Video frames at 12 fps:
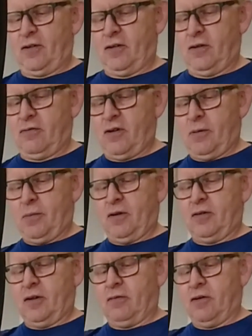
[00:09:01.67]
on the rim
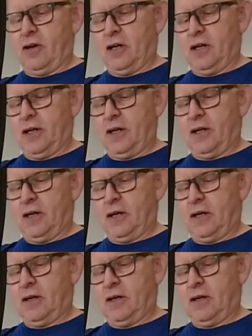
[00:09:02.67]
is in really